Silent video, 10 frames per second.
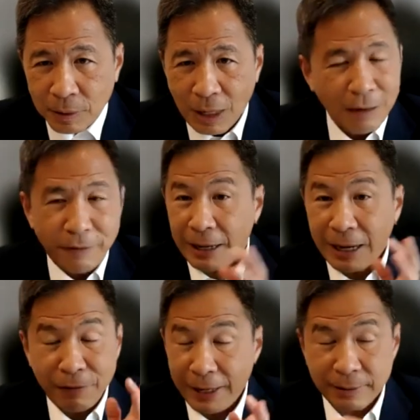
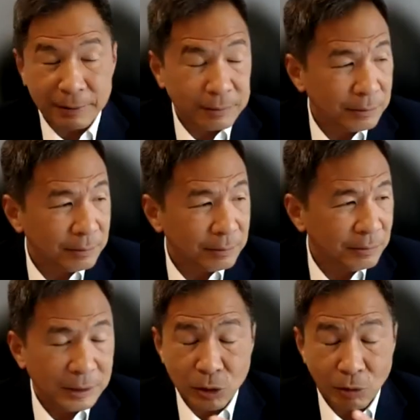I've had
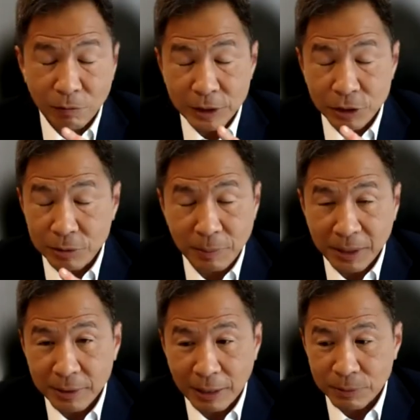these conversations many
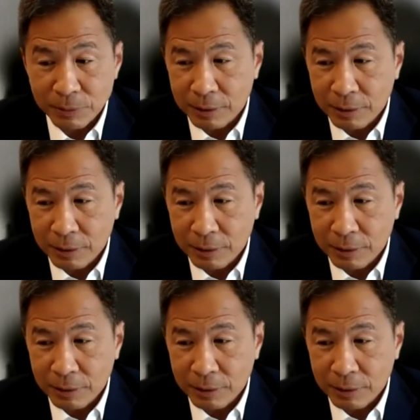times.